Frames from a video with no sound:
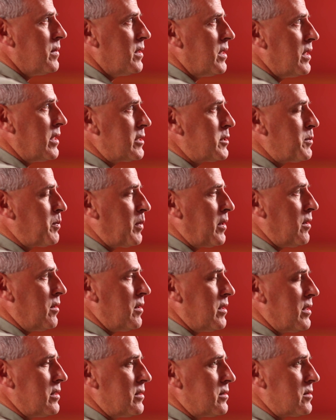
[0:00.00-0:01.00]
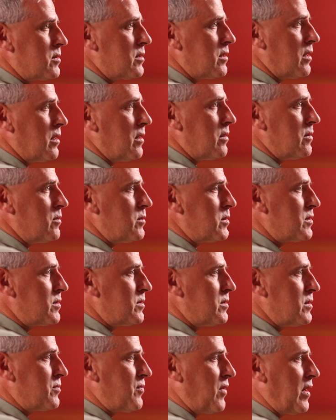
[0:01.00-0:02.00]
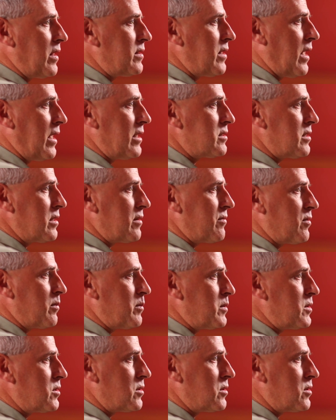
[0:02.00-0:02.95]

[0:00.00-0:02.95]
The experience uh, was just fantastic from the